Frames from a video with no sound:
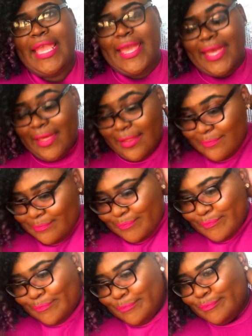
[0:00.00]
yeah,
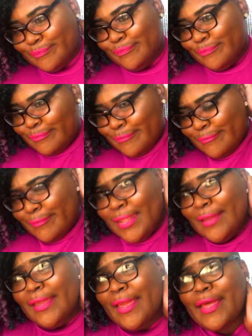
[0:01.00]

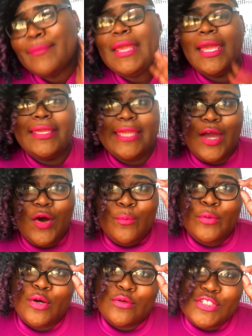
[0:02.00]
yeah, your
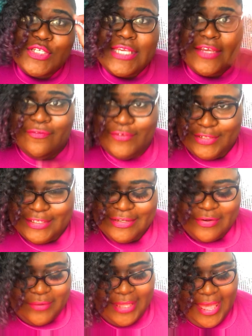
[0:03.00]
homegirl just ain't feeling
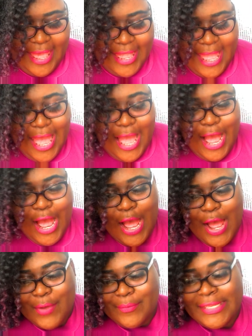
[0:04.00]
it, okay?
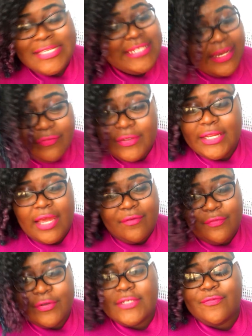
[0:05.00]
Um, and definitely not
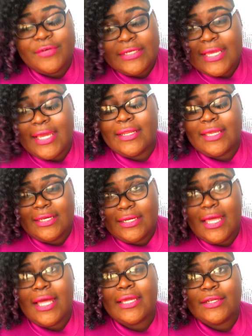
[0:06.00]
for for nine
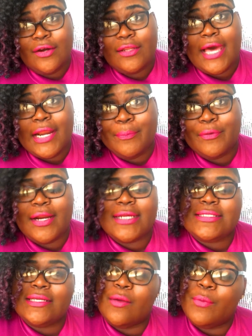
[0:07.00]
ninety nine. There are a lot of
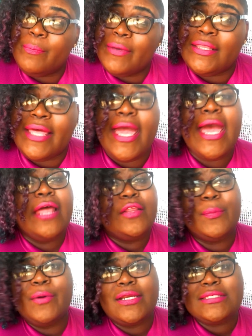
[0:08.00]
products that I would that.
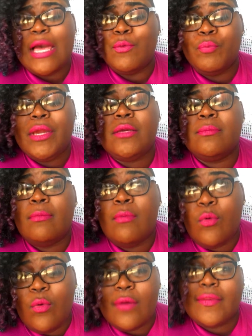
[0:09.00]
There are products I would pay
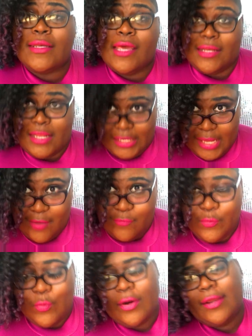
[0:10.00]
more than nine ninety nine
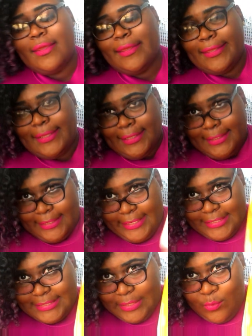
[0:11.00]
for.
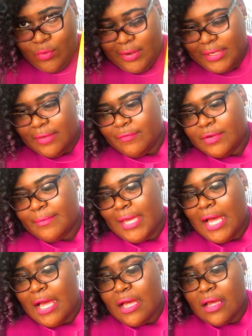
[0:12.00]
This ain't one of them.
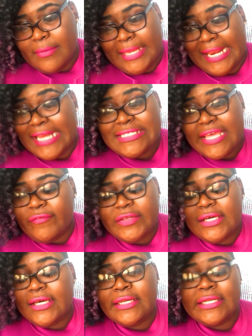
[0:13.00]
Um, and I
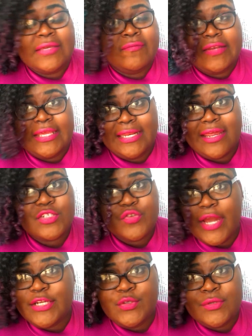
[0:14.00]
definitely couldn't leave it in. I
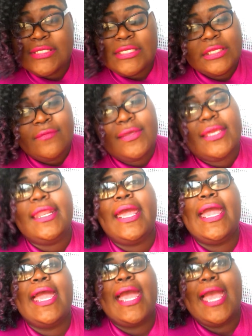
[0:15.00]
tried to do it as a leave in,
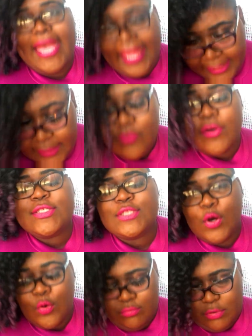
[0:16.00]
had to rinse
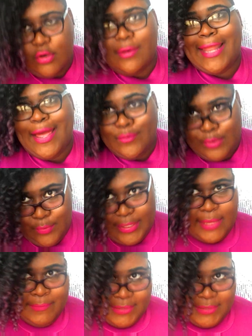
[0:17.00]
homegirl out. Okay,